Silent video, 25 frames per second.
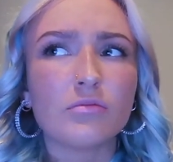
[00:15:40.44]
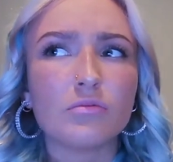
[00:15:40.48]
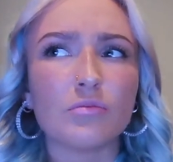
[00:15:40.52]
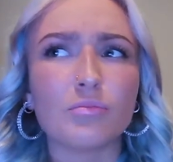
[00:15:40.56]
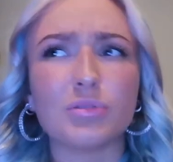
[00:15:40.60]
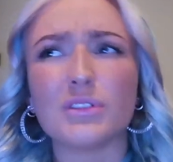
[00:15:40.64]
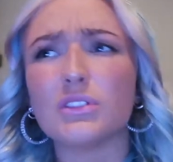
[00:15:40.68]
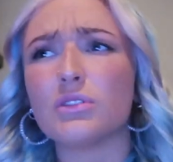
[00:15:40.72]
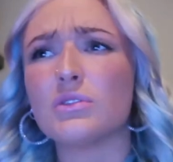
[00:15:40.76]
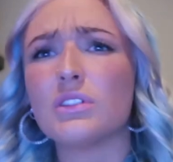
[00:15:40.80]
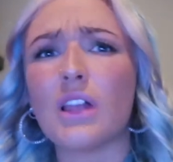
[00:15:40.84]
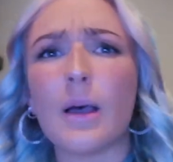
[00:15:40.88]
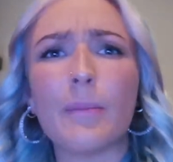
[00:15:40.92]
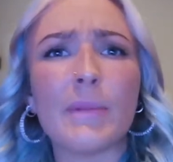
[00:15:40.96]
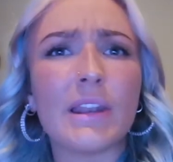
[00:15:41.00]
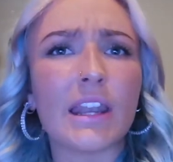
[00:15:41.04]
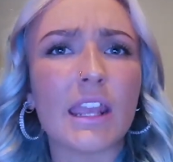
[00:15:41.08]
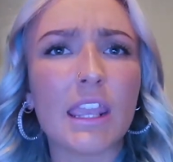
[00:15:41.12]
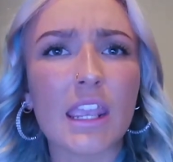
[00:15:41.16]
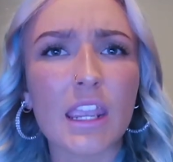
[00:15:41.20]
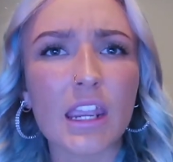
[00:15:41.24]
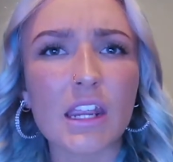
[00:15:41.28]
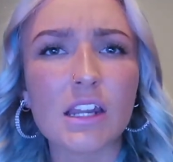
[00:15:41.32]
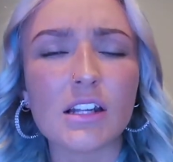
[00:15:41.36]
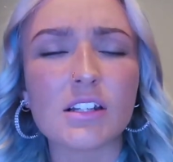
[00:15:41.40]
Blue
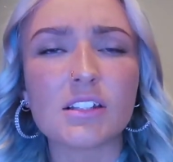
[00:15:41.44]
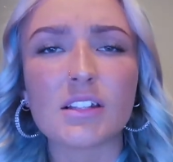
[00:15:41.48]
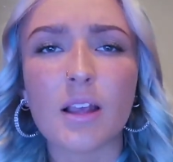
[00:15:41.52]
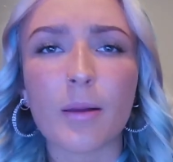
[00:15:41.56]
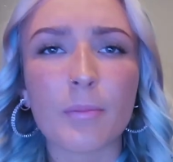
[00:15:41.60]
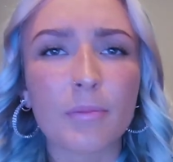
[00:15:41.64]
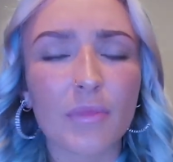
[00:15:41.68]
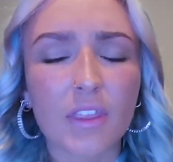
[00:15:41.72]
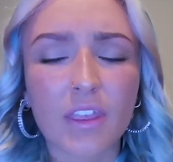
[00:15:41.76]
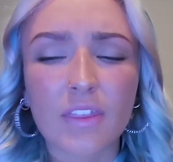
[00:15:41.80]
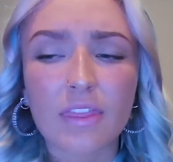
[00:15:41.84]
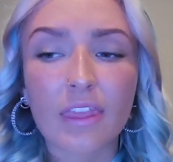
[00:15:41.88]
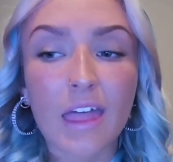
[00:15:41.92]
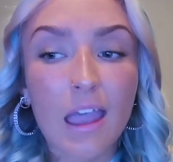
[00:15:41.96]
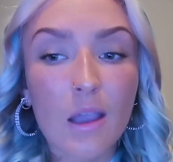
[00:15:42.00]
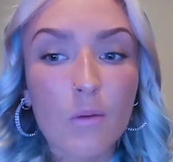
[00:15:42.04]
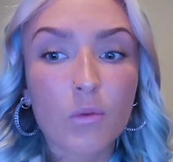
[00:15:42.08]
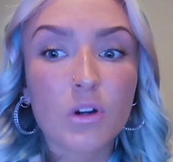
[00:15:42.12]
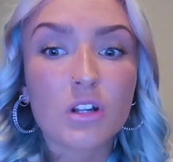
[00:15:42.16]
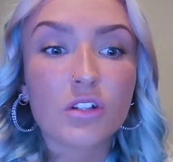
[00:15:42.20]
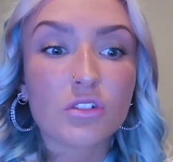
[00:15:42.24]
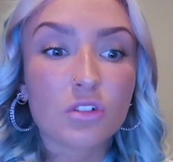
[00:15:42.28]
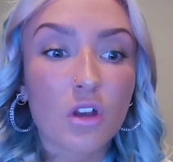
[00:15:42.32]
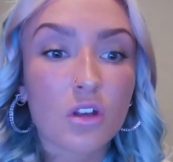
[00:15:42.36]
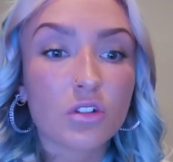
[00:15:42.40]
Lemonade something. That
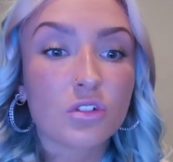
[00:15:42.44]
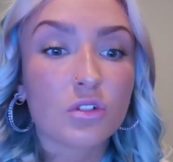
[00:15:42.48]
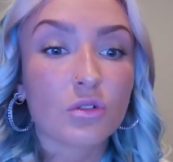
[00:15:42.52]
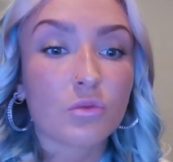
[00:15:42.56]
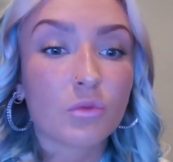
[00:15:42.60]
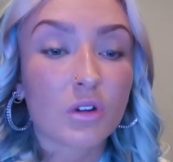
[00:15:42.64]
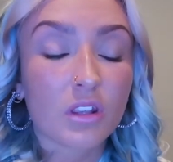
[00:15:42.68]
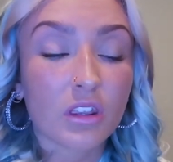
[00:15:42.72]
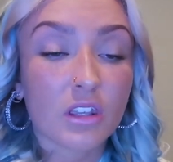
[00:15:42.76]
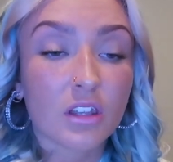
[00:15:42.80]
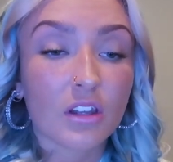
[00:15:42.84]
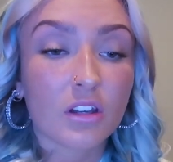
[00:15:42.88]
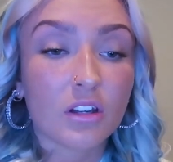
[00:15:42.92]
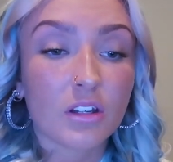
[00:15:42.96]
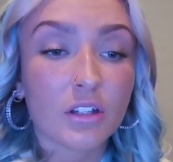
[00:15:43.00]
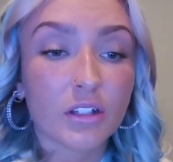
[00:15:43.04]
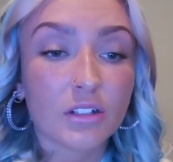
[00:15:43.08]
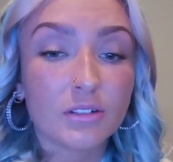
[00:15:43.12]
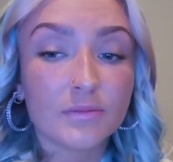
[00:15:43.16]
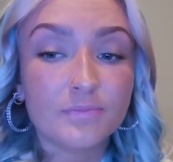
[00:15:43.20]
one is also really good.